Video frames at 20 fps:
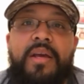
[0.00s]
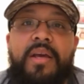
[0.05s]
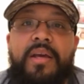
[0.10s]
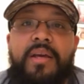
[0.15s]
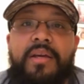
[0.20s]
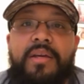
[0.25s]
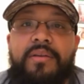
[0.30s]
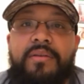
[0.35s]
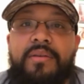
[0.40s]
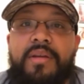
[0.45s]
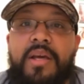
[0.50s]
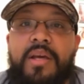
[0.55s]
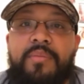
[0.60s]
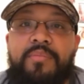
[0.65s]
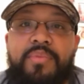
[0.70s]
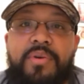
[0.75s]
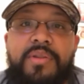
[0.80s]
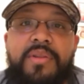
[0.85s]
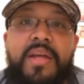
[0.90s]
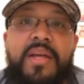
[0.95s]
and
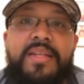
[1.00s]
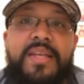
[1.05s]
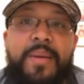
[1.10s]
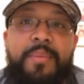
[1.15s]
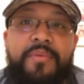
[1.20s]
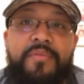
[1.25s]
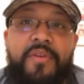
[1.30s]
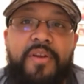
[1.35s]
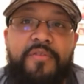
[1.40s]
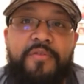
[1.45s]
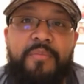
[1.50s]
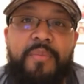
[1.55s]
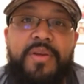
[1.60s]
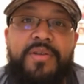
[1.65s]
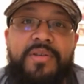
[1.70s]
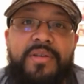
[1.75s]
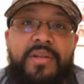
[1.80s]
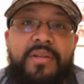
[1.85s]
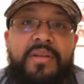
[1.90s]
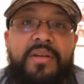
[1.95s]
put that type of
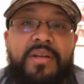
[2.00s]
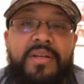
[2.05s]
information in there,